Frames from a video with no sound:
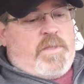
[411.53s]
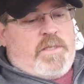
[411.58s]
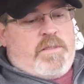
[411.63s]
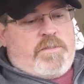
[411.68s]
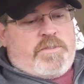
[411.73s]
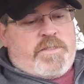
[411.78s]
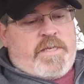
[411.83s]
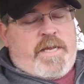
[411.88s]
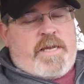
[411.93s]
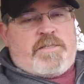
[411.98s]

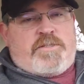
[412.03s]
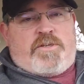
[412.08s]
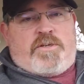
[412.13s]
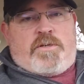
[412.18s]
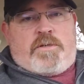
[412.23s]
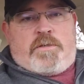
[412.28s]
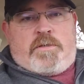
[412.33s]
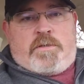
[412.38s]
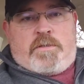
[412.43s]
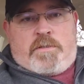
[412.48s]
She has
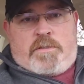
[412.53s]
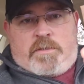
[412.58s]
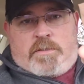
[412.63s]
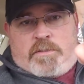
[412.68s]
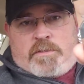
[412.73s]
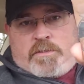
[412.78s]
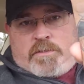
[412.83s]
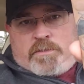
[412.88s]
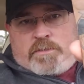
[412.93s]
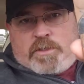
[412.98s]
her
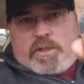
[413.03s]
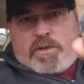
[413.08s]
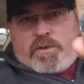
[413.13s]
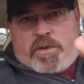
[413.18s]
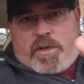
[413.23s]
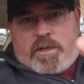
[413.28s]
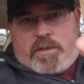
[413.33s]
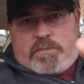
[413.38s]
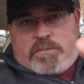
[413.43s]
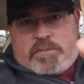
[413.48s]

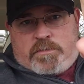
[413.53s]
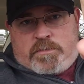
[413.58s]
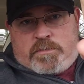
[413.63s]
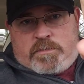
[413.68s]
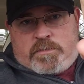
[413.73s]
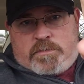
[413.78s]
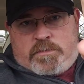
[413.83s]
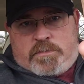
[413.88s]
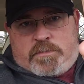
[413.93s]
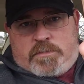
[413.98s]
logo
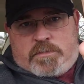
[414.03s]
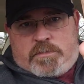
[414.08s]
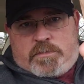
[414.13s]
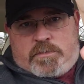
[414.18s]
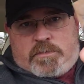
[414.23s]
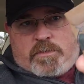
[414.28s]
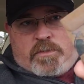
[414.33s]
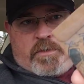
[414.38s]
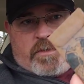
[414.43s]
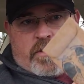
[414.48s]

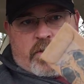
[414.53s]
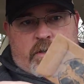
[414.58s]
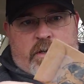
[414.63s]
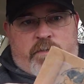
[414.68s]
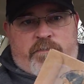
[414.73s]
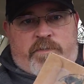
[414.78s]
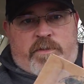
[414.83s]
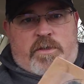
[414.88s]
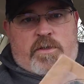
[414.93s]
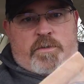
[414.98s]
on her
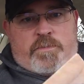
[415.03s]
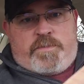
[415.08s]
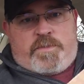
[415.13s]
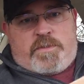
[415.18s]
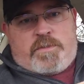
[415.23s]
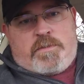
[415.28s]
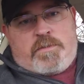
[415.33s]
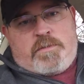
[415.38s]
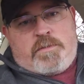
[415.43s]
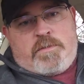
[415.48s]
envelopes.